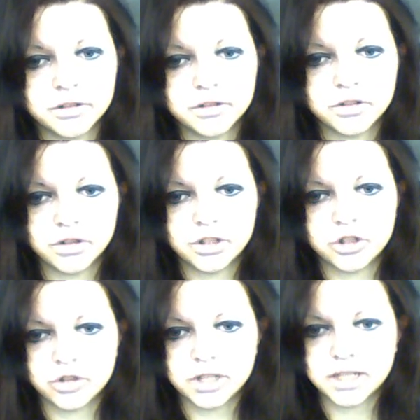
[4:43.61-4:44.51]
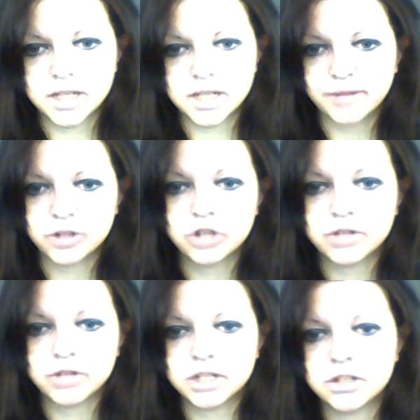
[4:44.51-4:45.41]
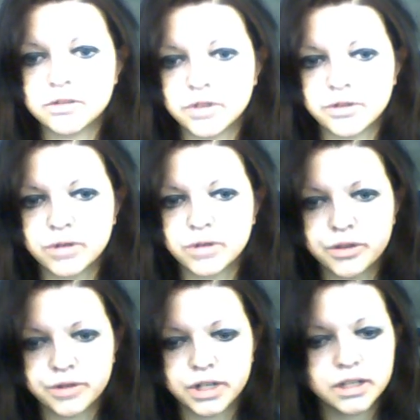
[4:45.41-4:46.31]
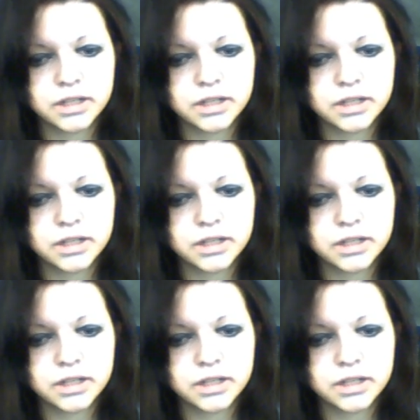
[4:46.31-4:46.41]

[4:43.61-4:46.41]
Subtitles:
so it should only take me about 2 days to run through all three.